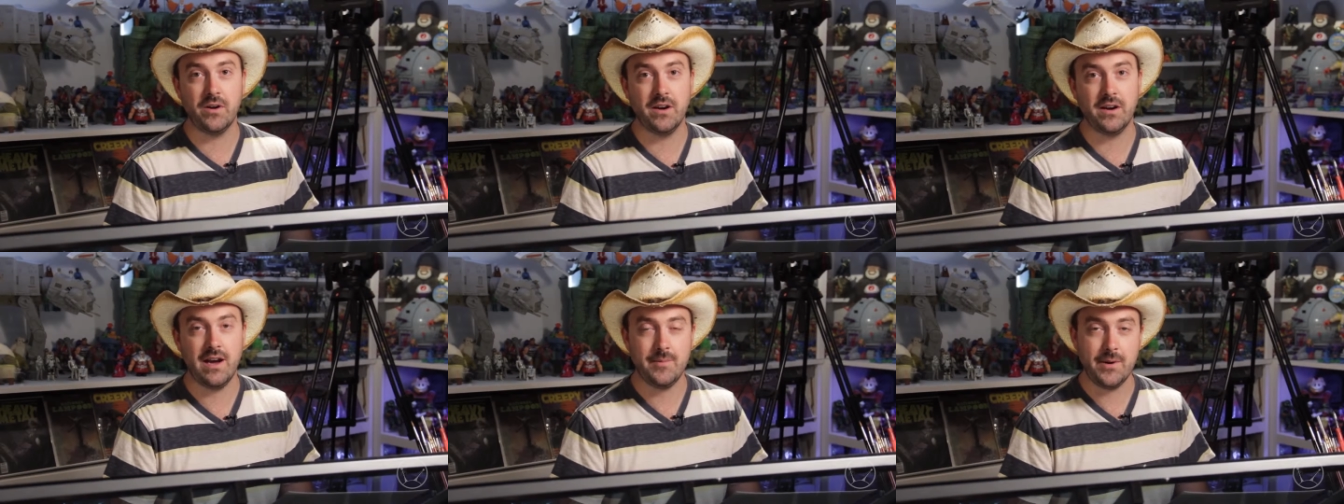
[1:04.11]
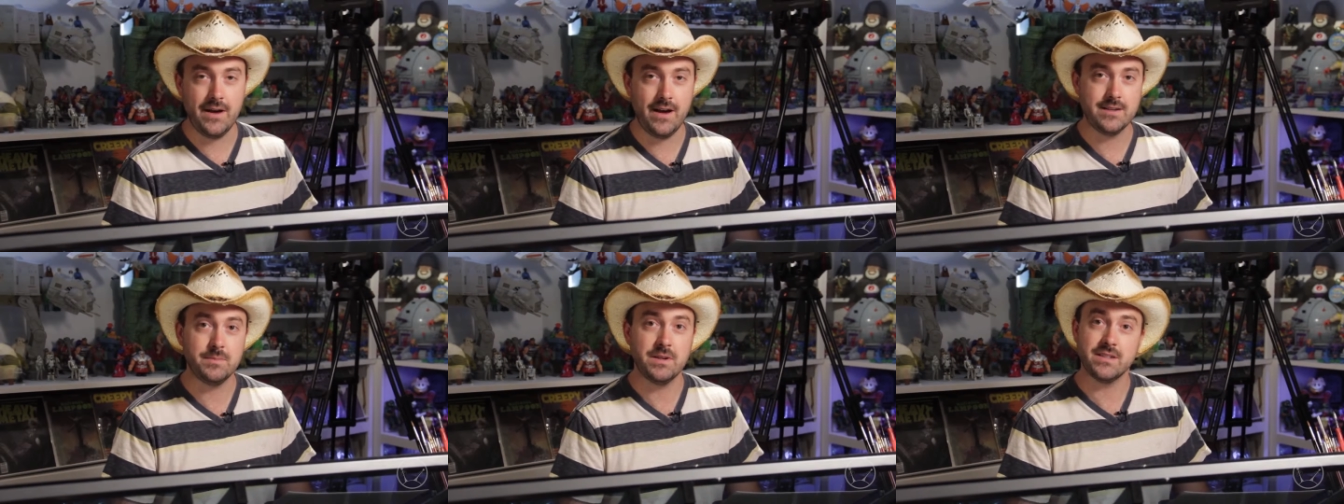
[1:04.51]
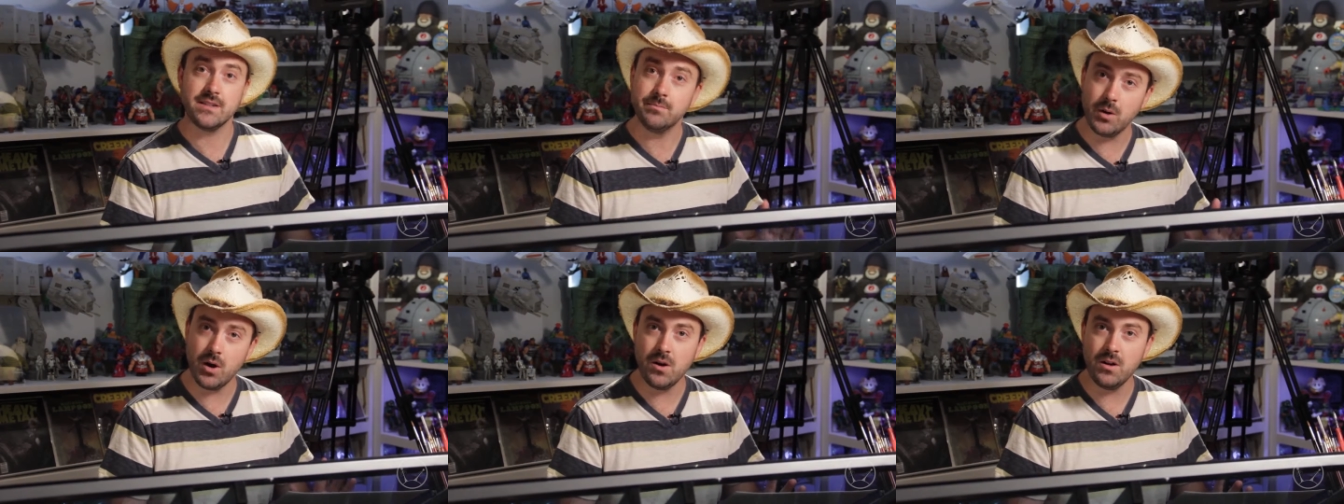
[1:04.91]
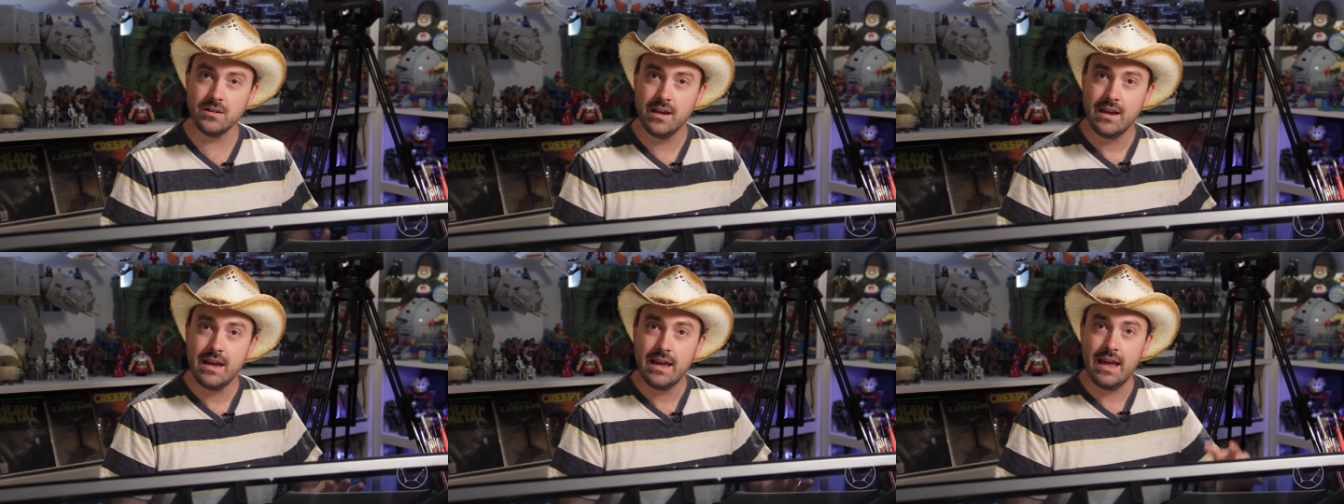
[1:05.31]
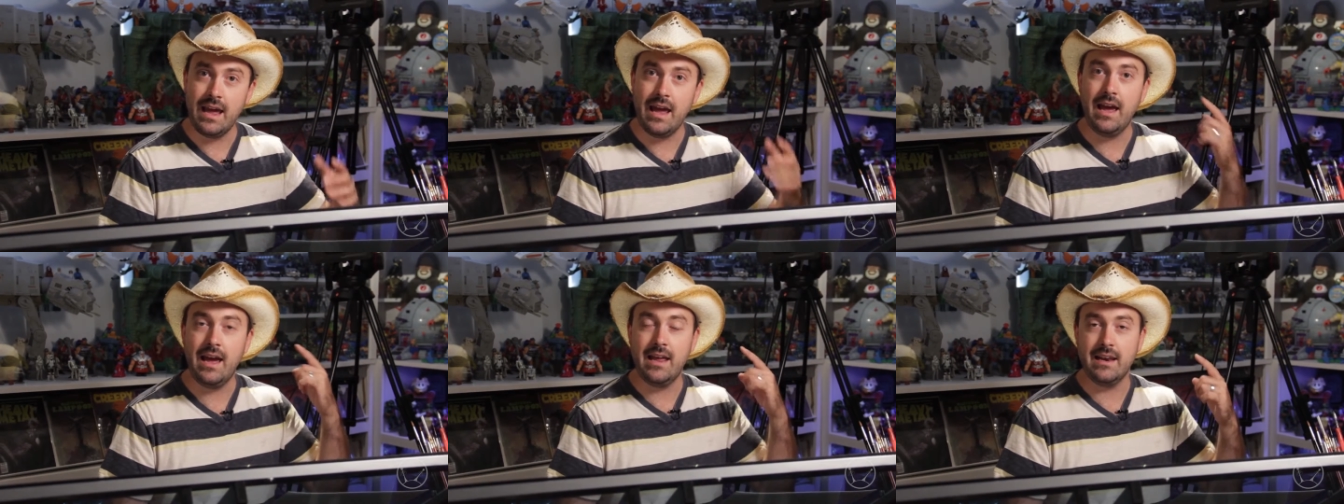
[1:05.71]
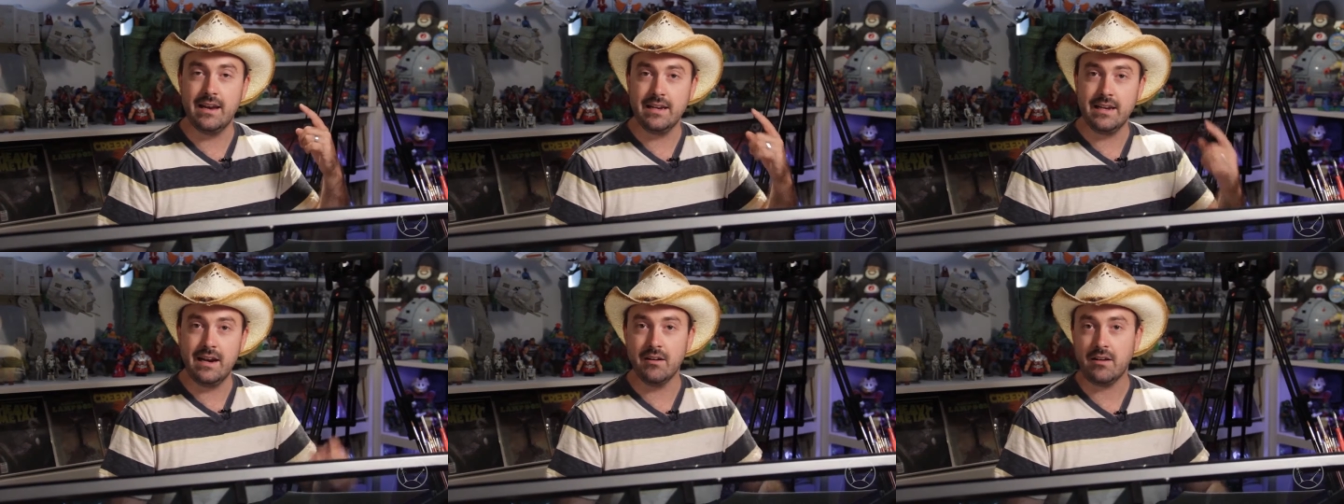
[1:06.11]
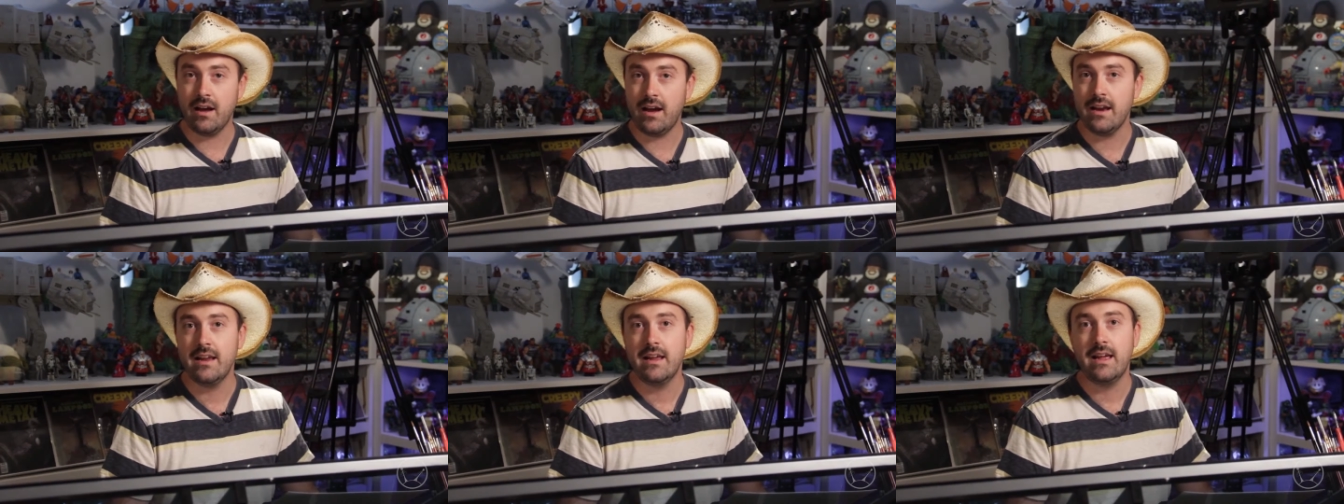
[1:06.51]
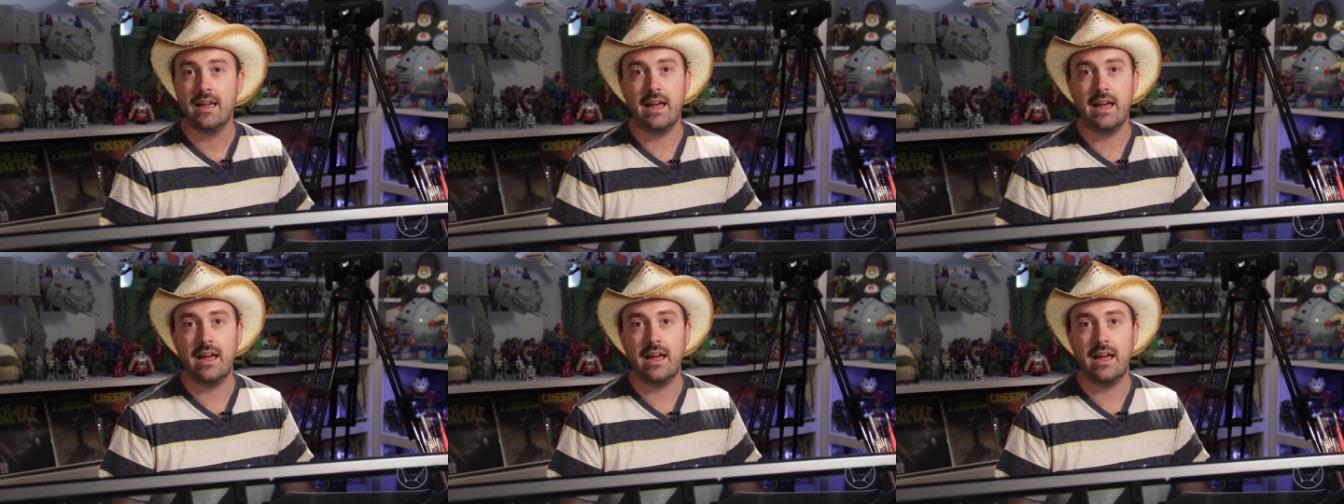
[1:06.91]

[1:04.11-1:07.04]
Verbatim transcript: wearing a cowboy hat, it's because I'm bald and I need a haircut